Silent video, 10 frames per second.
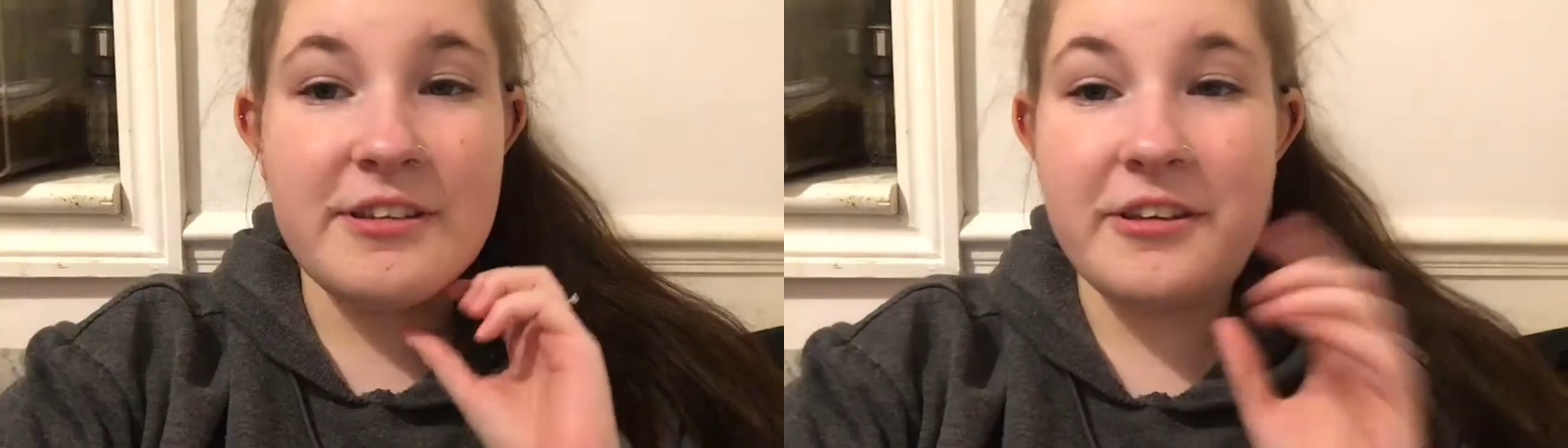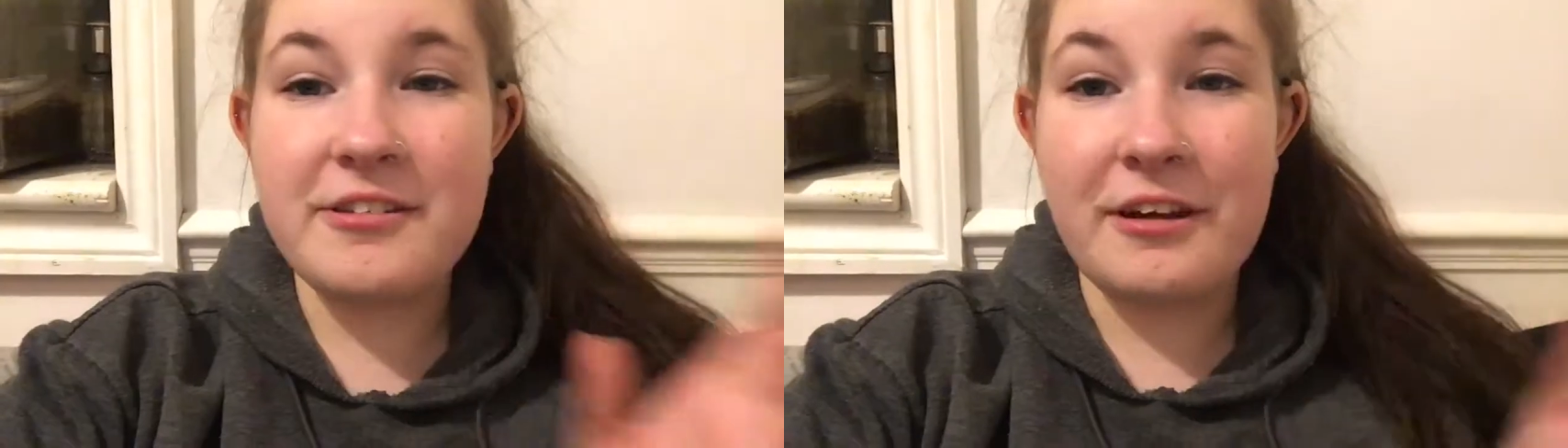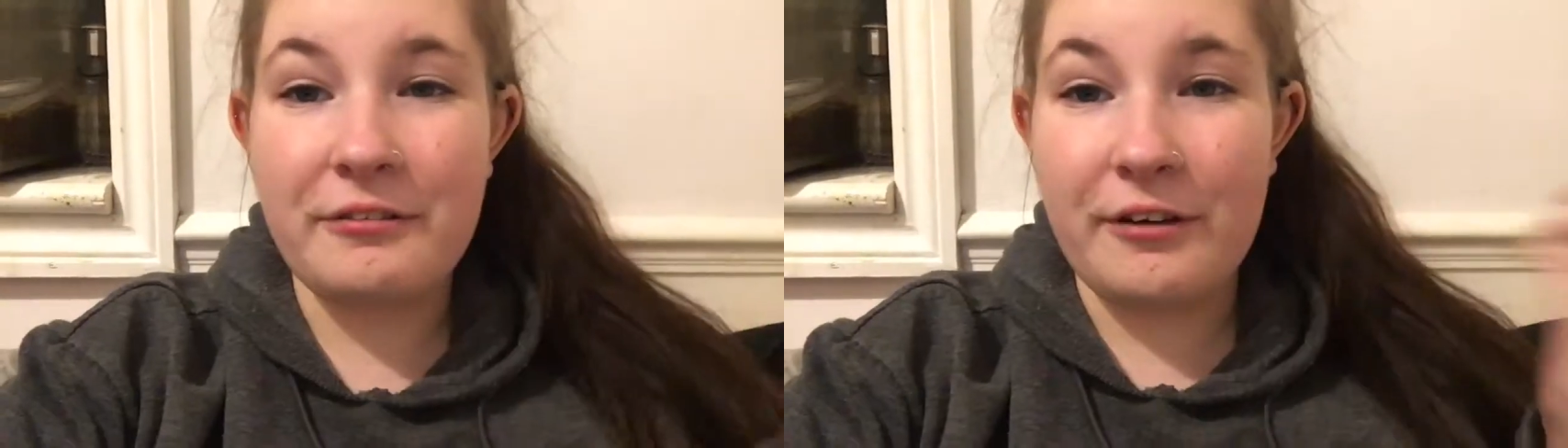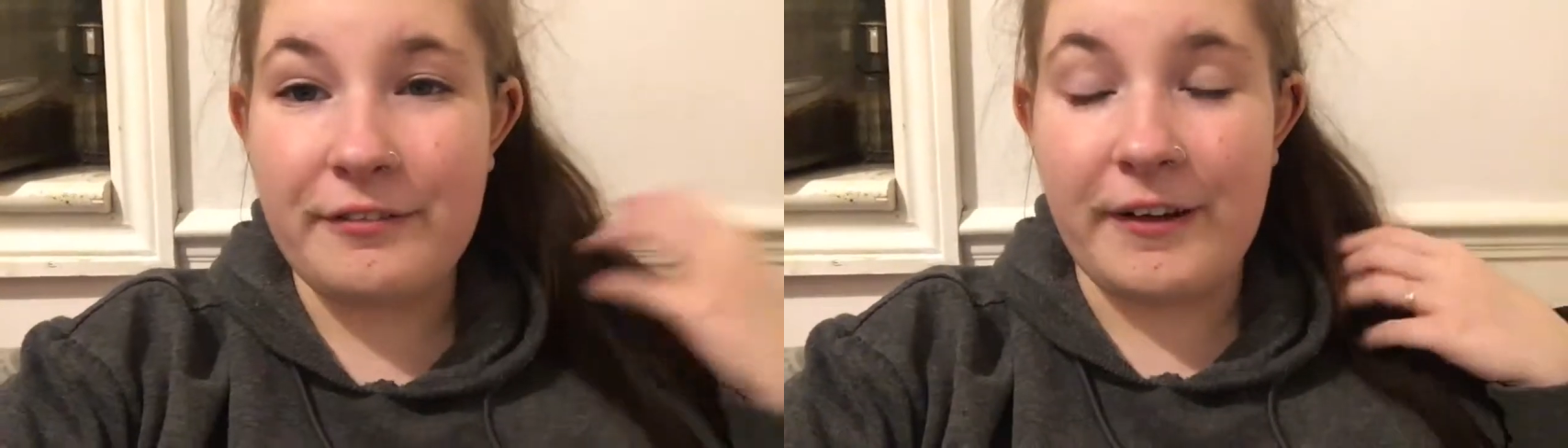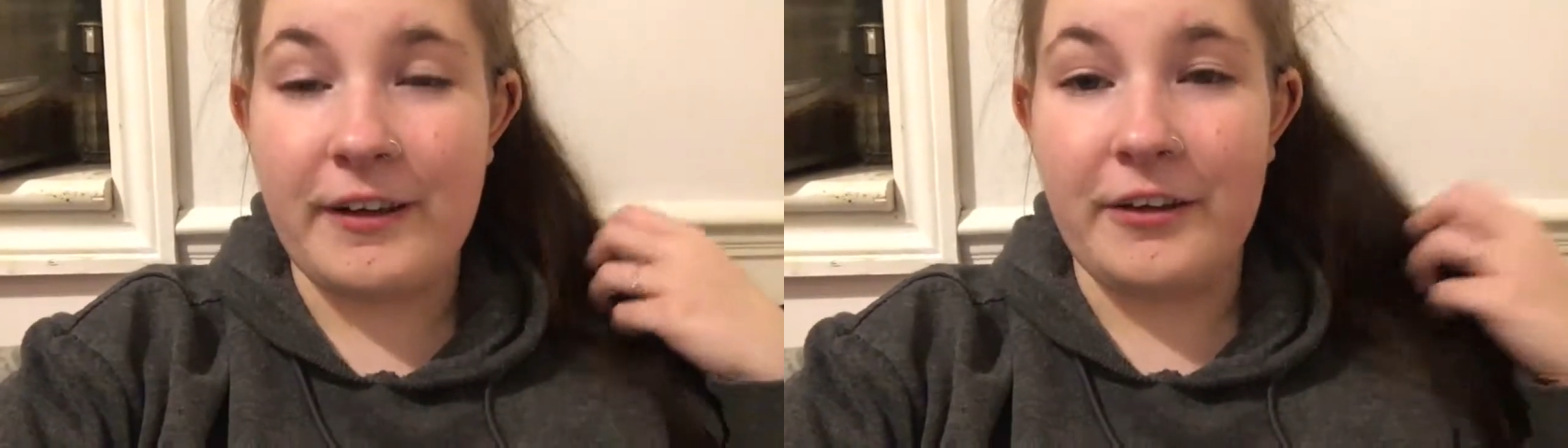Excuse how
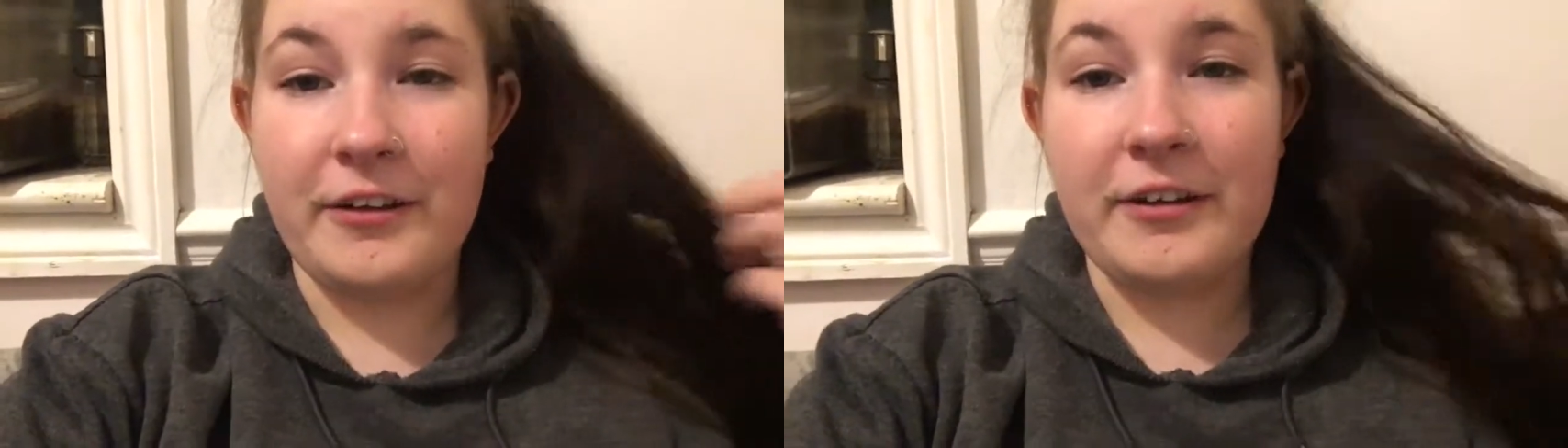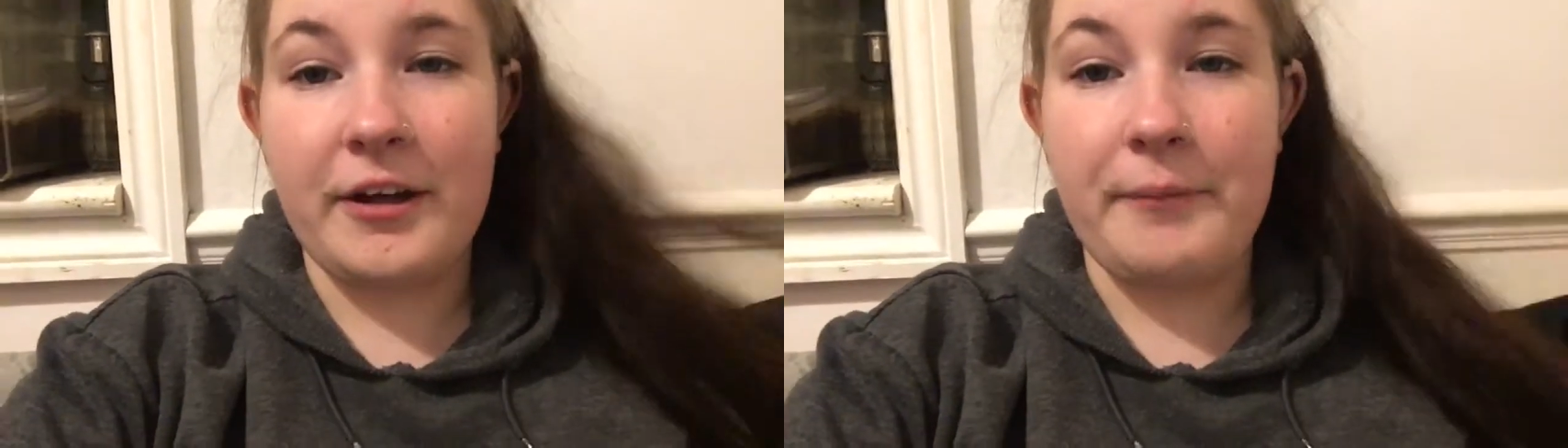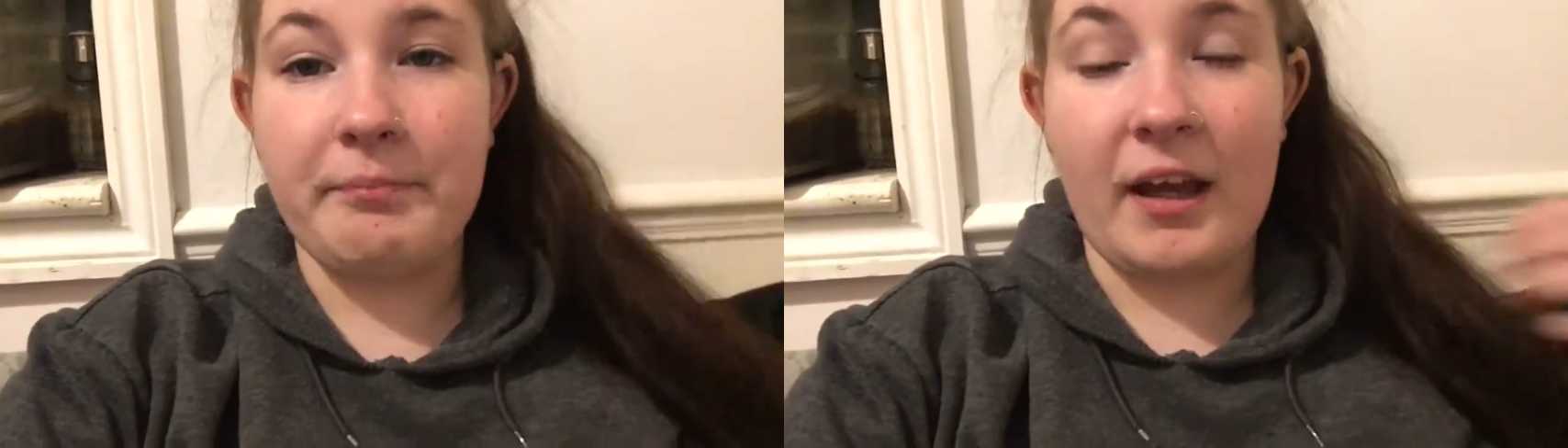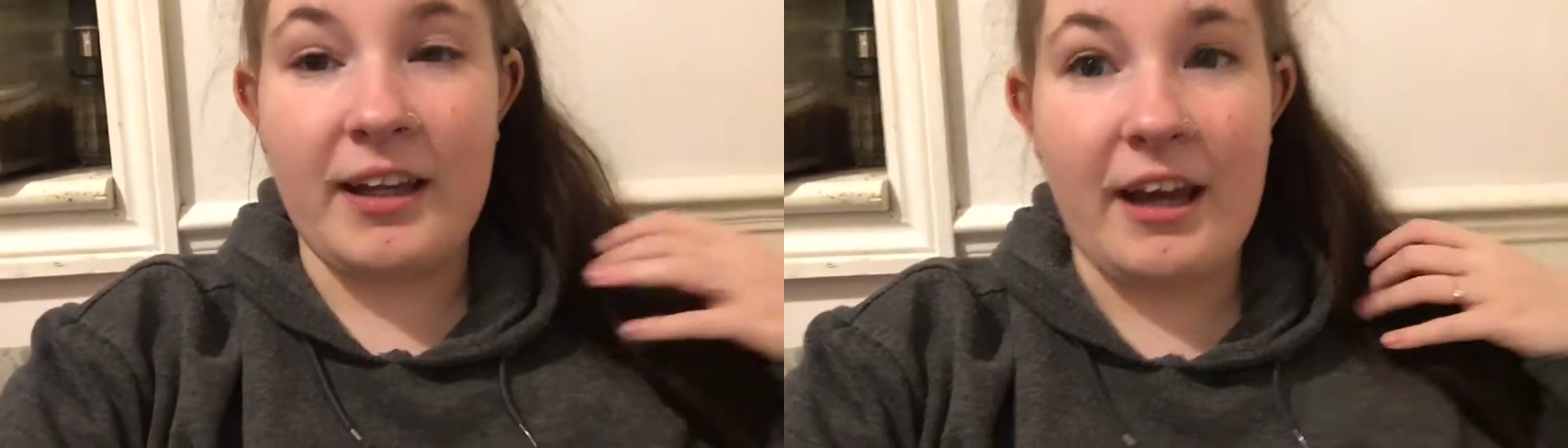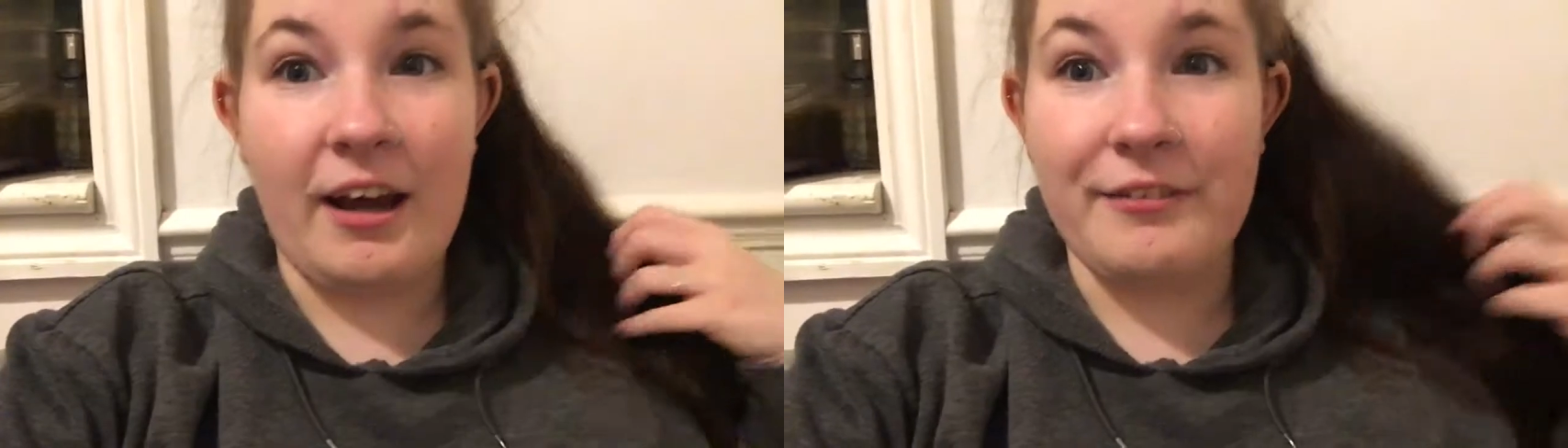rough I look.
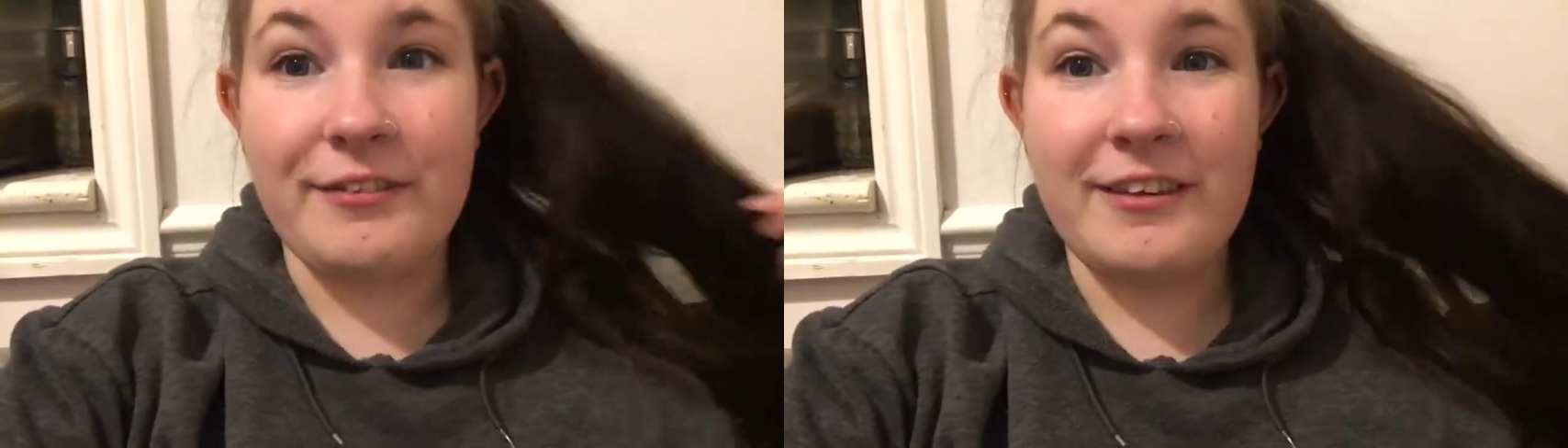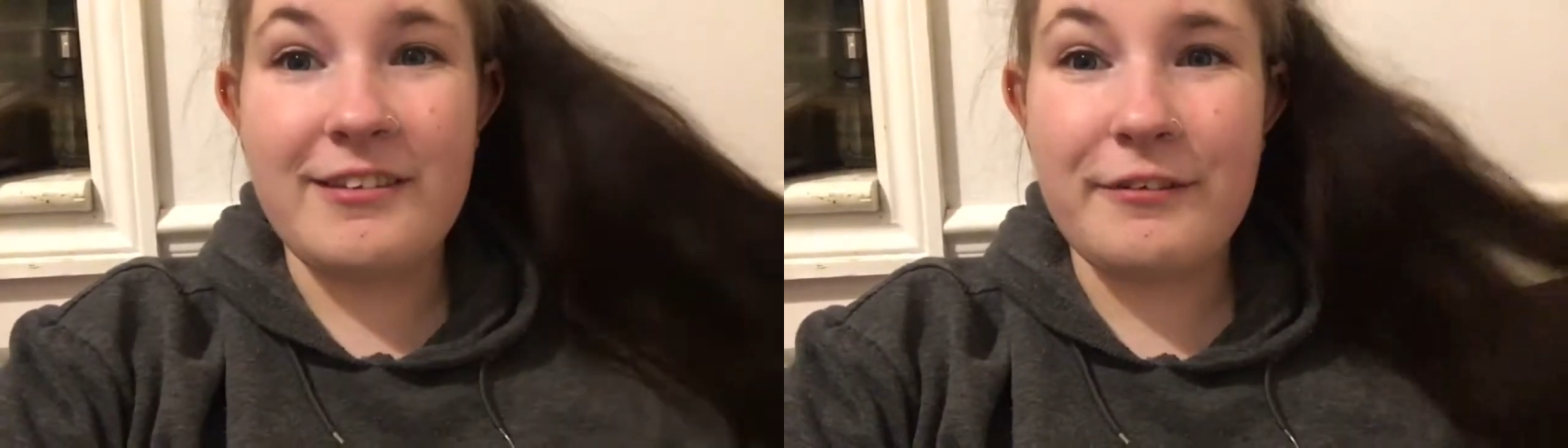This